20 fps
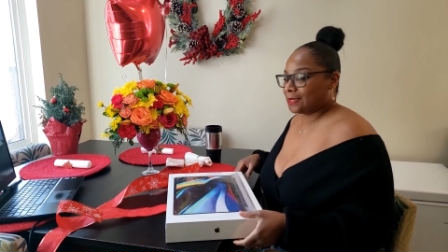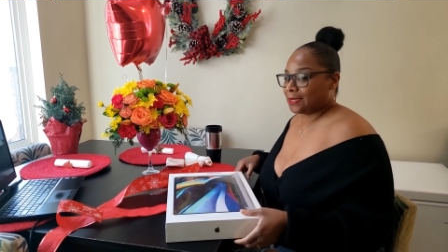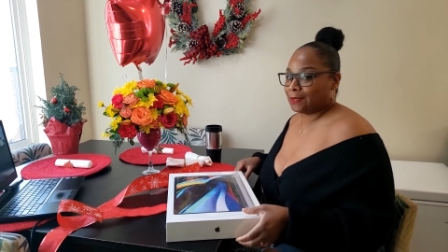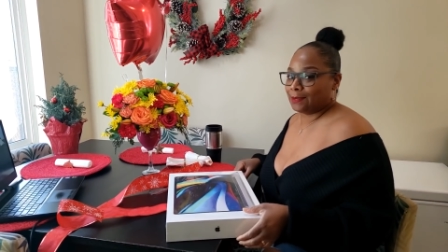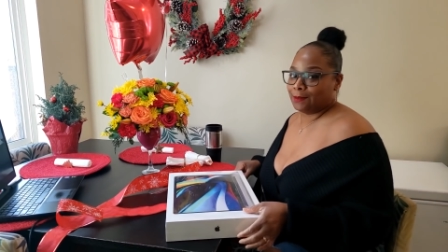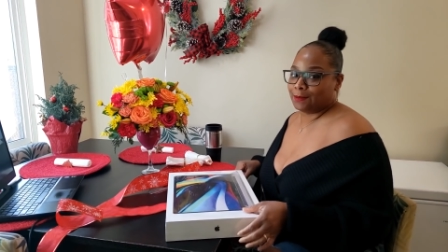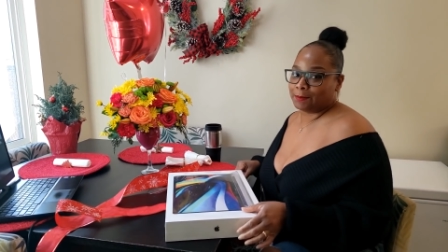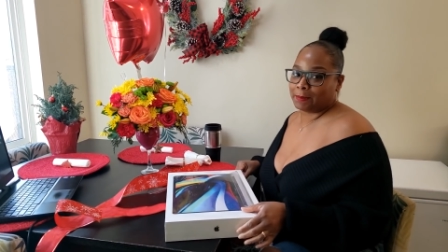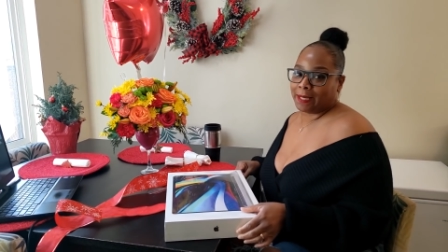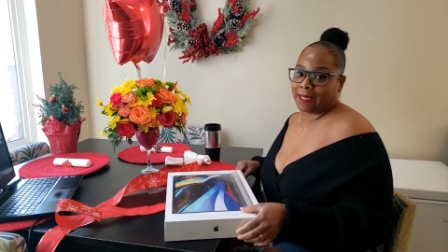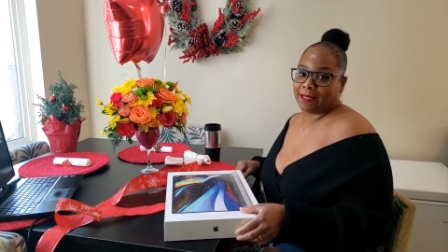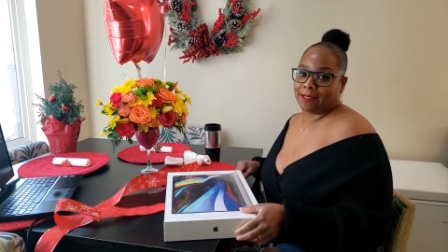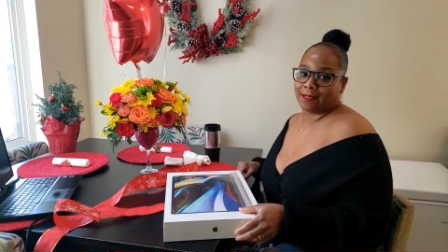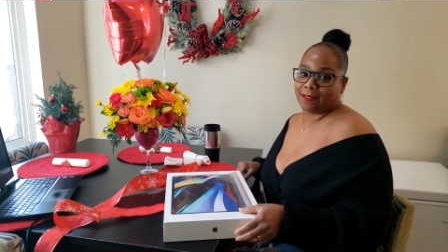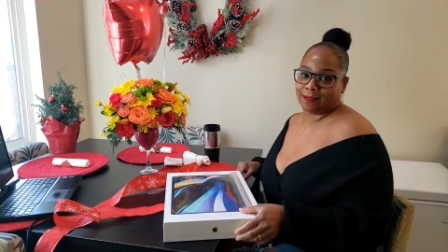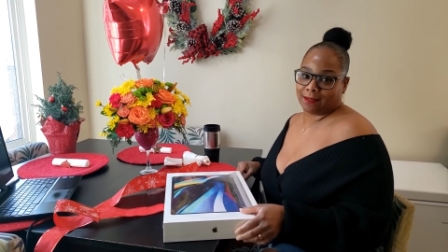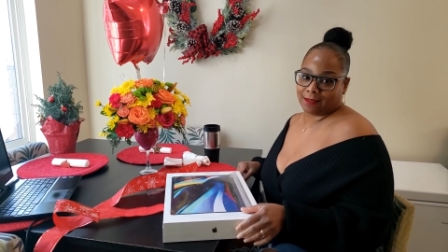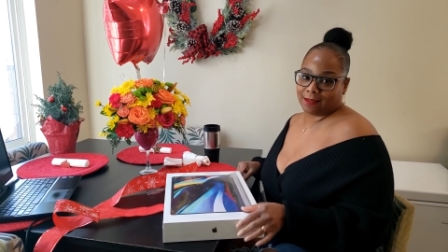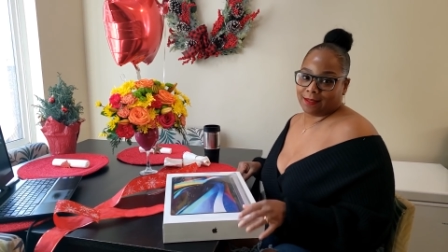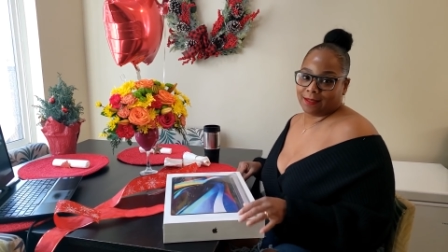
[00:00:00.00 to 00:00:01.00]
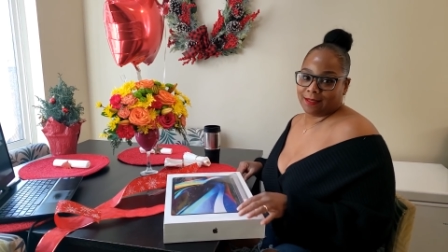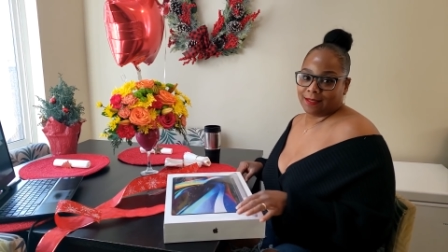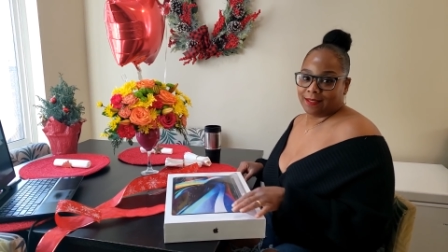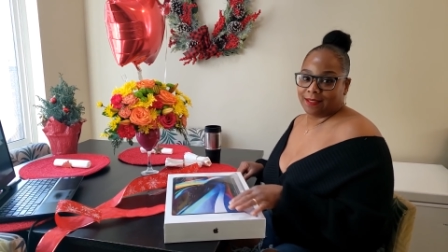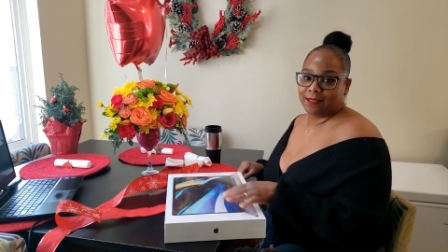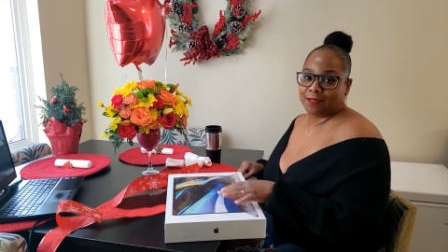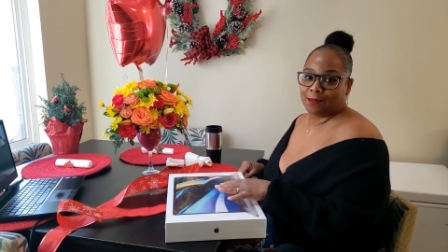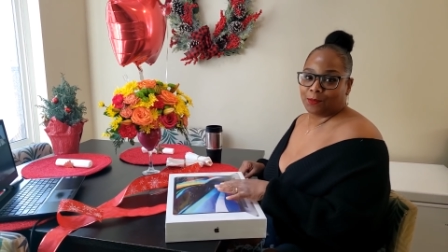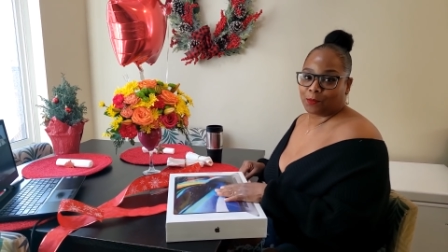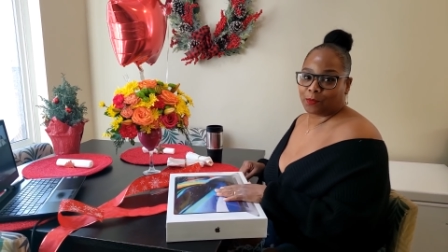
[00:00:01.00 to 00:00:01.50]
You paid
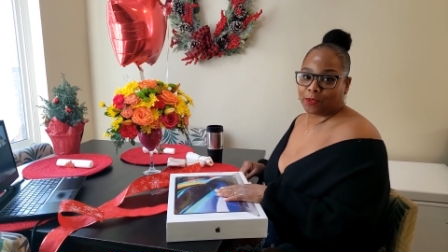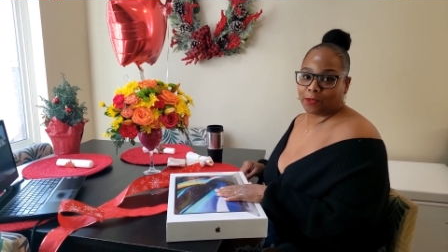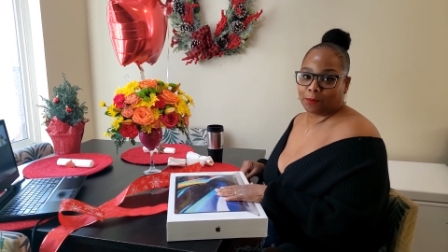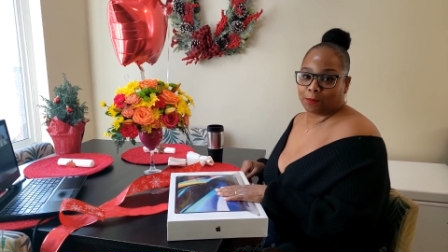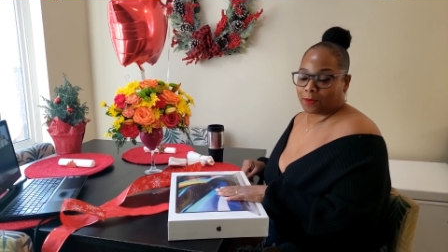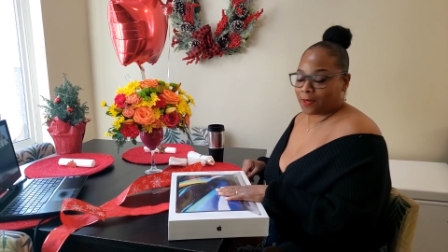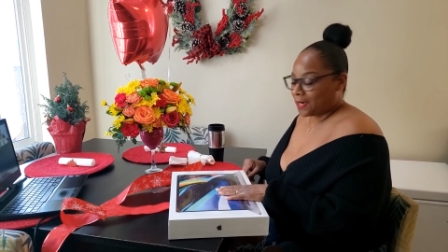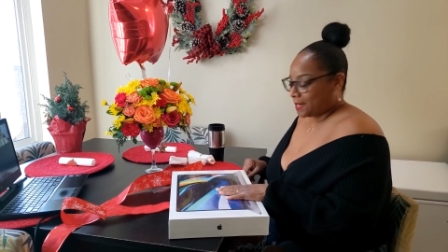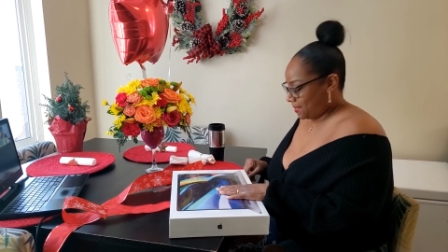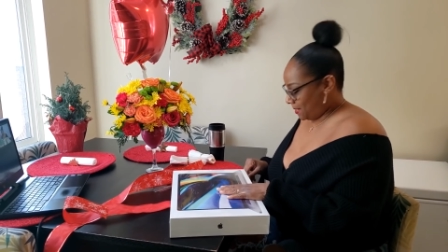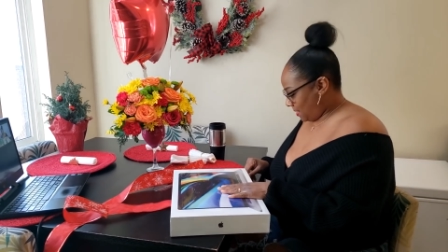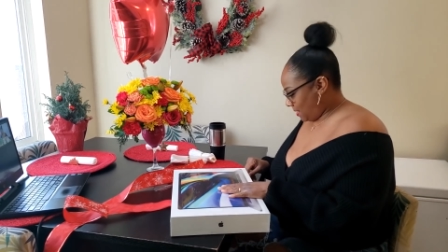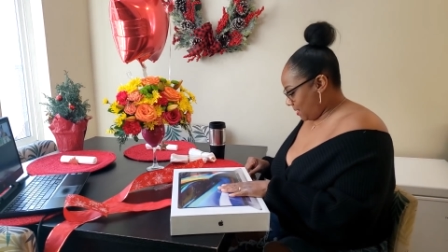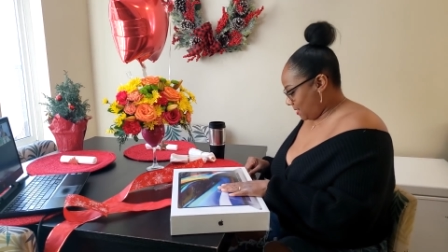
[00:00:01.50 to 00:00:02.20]
the real price.